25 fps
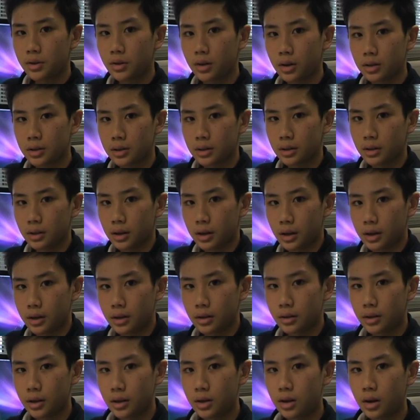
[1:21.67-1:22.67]
on which side the
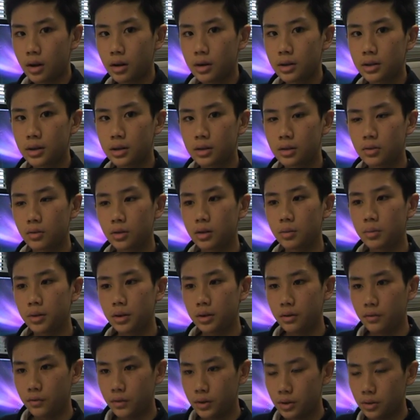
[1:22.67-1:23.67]
characters are on.
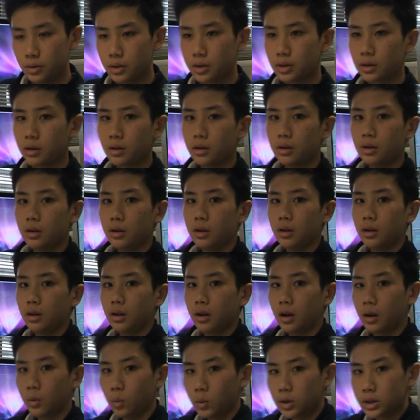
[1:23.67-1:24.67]
However,
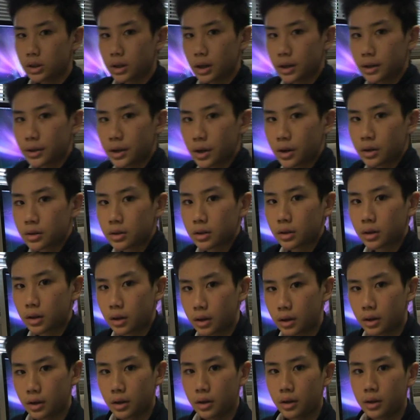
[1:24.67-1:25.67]
if you really want
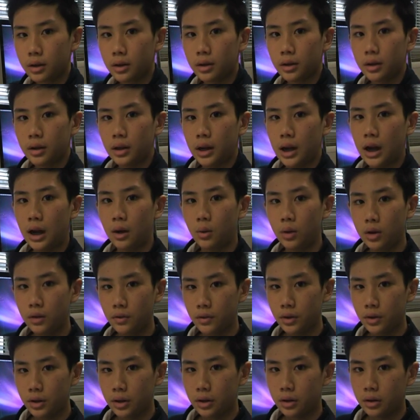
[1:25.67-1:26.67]
to cross the line,
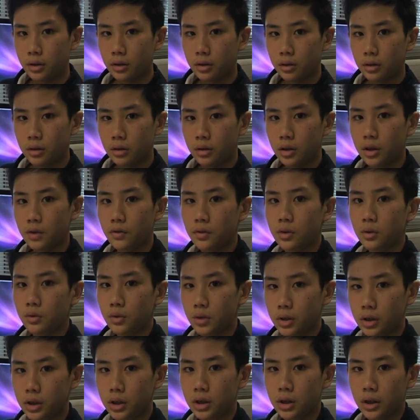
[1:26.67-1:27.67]
then you actually have to
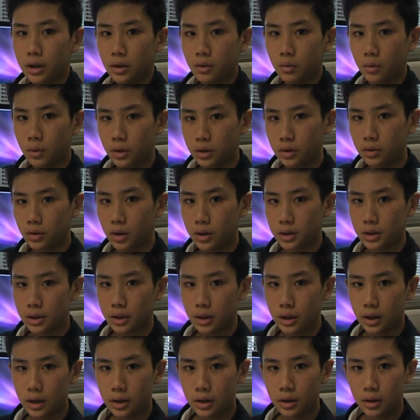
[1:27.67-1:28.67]
show the camera crossing
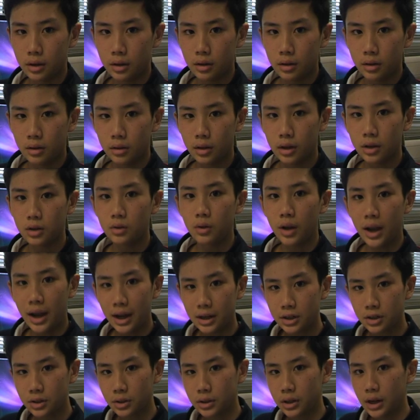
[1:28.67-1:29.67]
over in order not to break
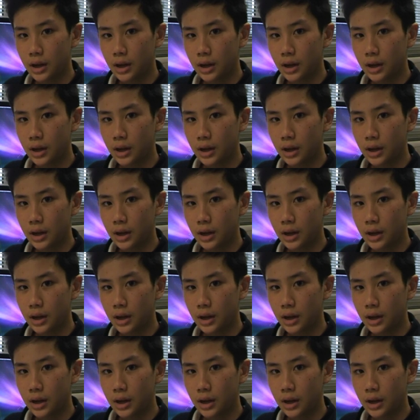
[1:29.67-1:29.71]
the rule.